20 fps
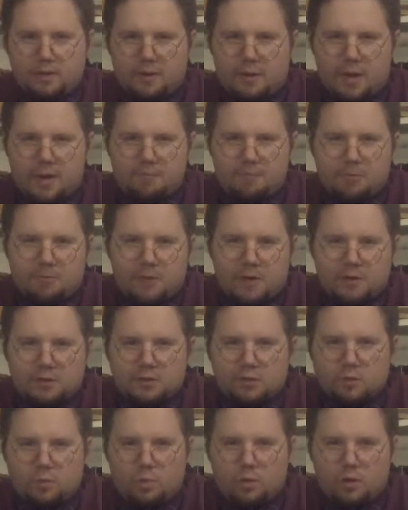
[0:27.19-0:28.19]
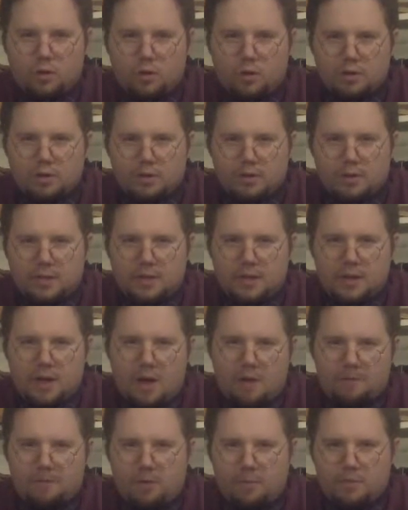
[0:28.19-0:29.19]
I'm Professor Word.
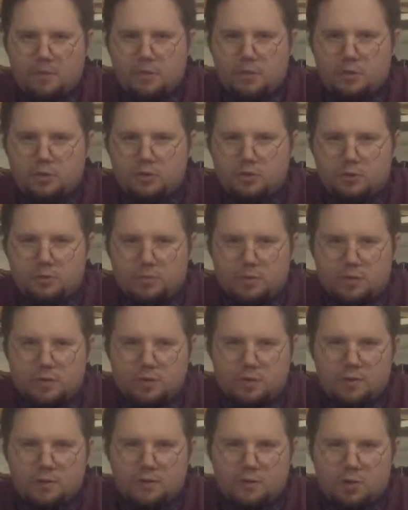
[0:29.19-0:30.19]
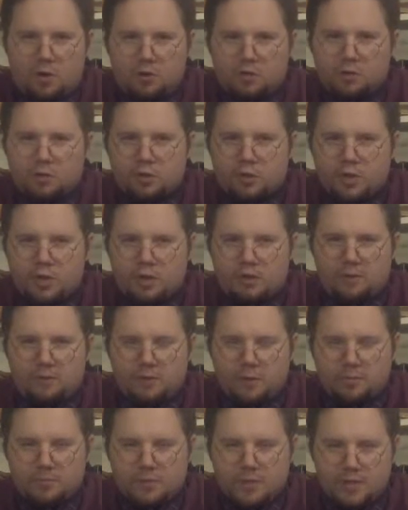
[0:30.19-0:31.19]
I'm from a YouTube series called Shaun
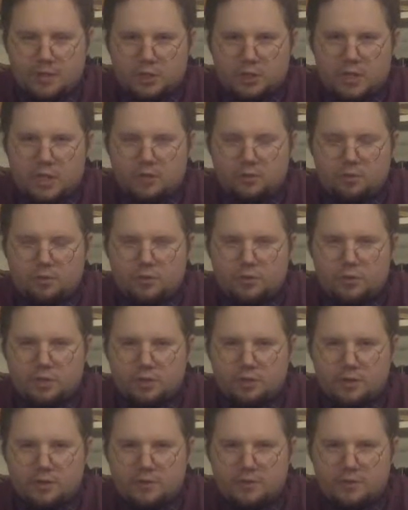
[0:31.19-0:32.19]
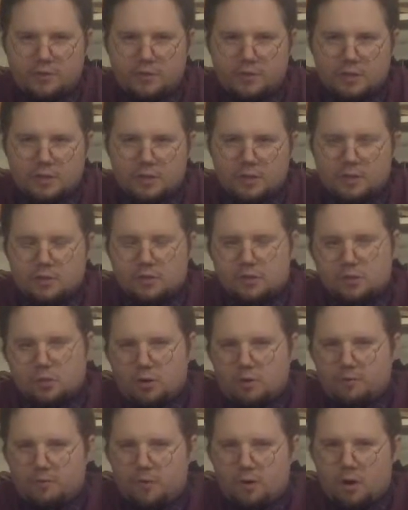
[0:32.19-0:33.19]
Films, the Educational Series.
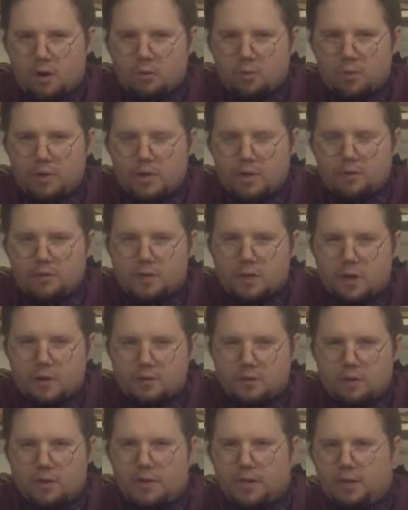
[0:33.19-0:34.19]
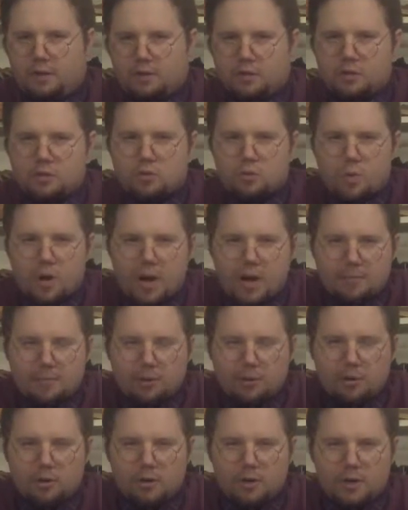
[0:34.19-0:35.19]
So far, we have covered English
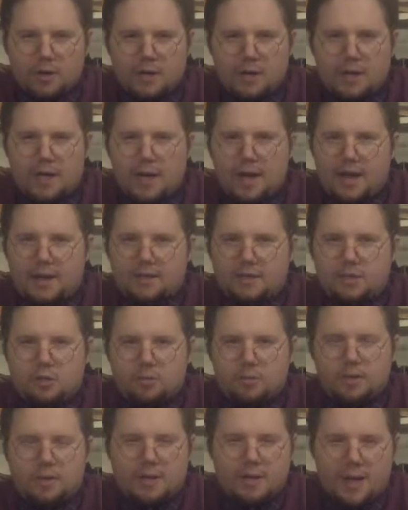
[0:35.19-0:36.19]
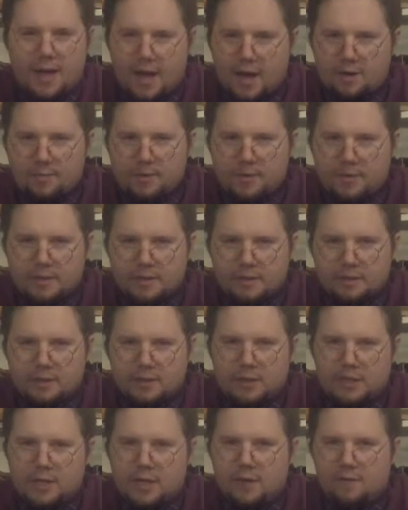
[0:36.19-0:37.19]
grammar and human anatomy.
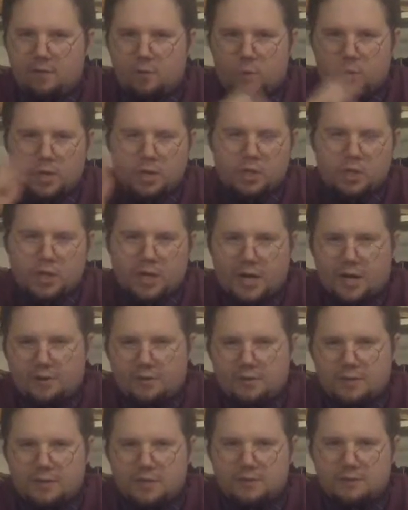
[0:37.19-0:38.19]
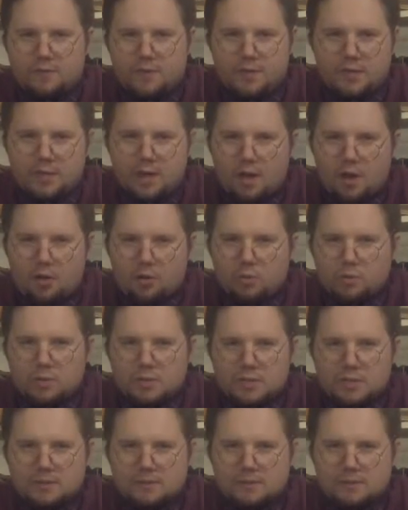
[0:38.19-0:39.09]
If you want to check out these videos,